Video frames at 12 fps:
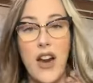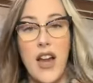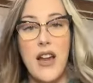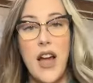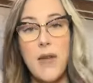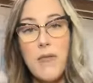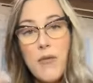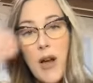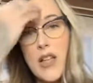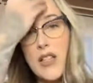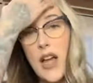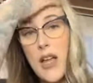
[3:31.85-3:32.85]
I,
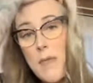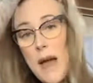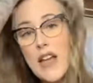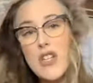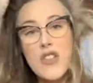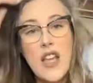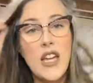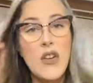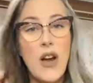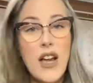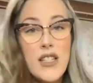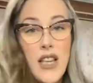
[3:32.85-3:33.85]
I, I imagine that you
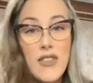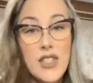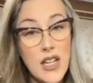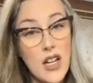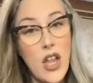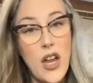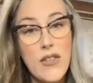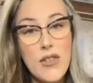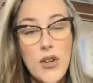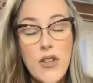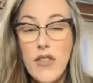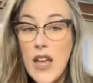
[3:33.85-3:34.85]
guys have seen a lot of
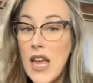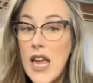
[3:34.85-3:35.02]
sort of